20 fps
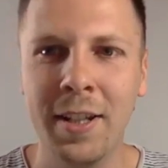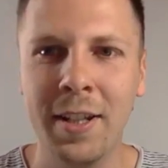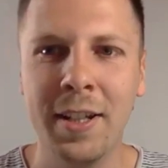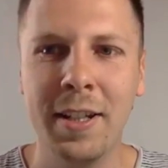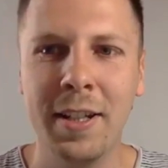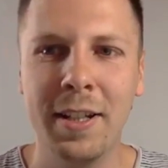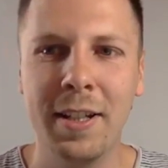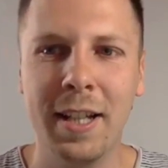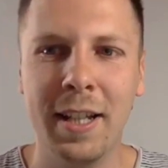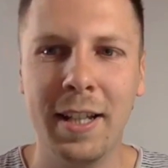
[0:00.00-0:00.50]

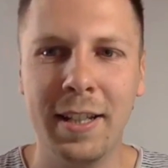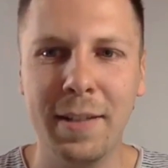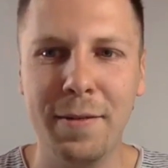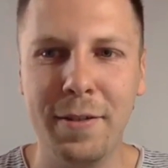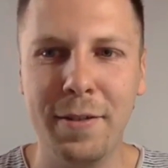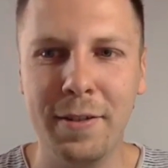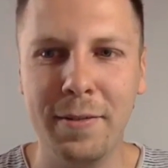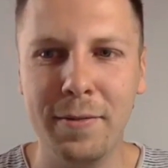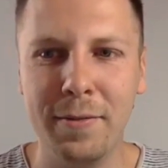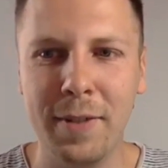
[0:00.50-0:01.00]
like
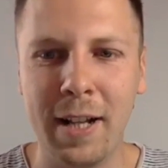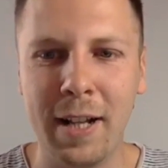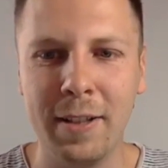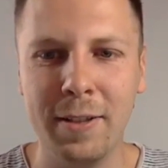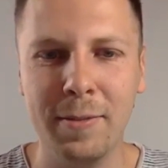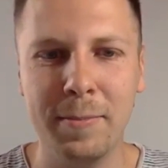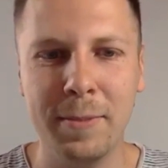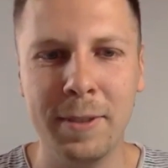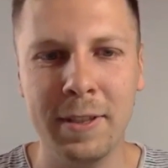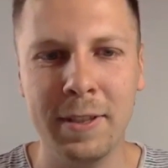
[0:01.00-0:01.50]
different
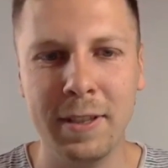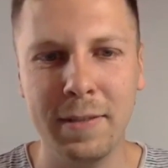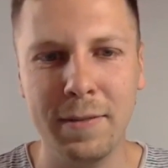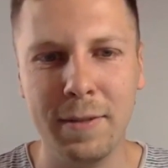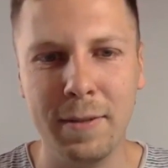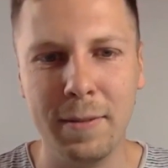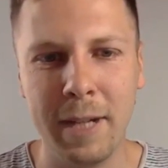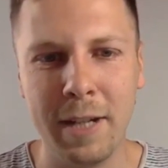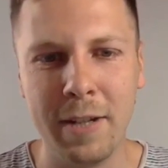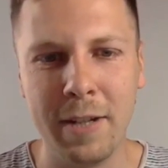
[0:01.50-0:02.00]
valuable
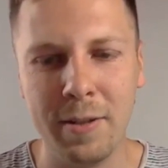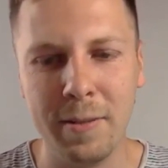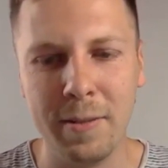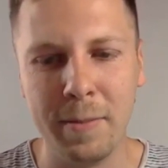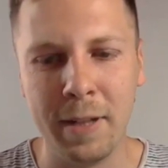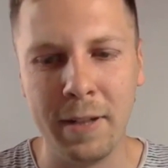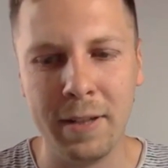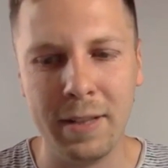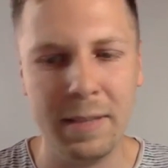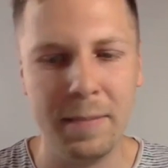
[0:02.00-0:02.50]
information
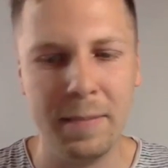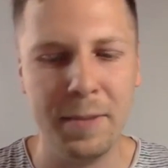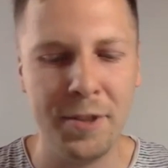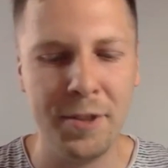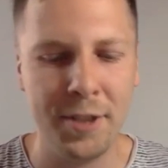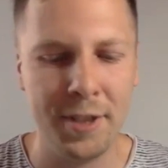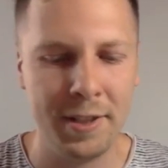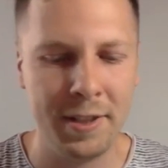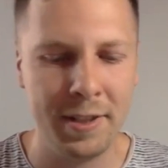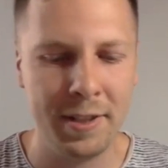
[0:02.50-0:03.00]
about
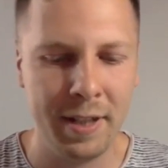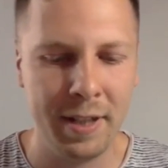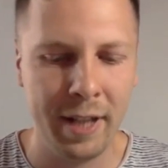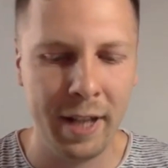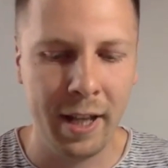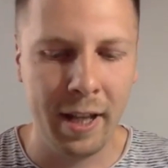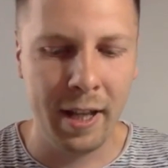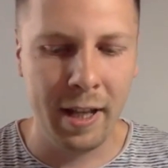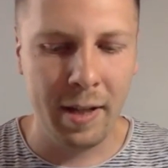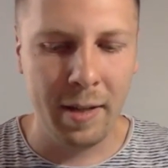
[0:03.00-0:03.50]
images.
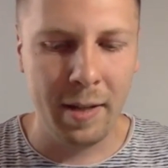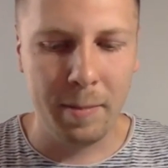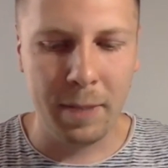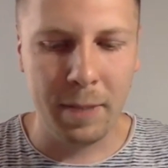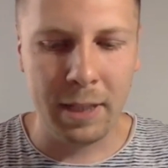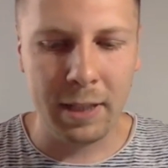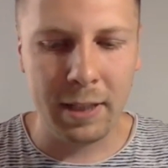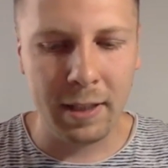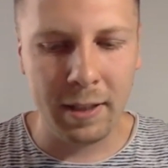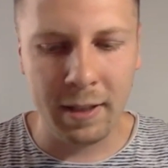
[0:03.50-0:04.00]

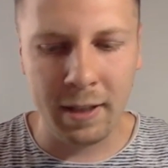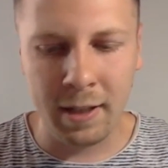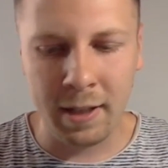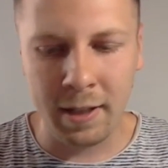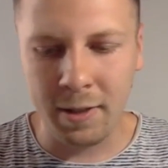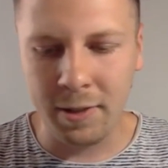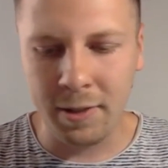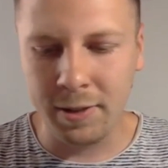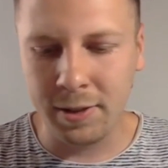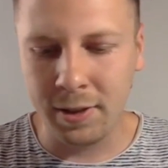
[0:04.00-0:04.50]
But I
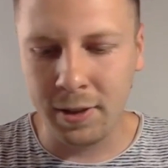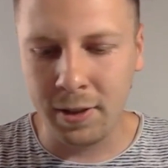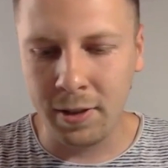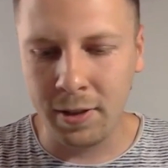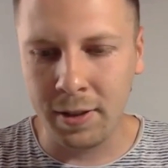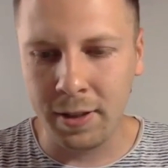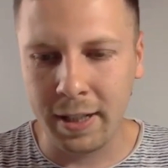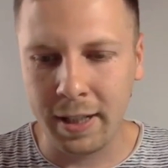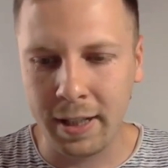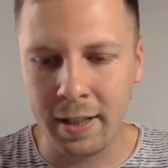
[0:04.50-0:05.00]
also, you
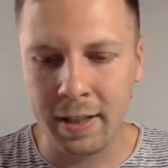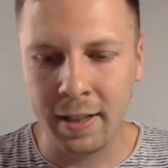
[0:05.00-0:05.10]
can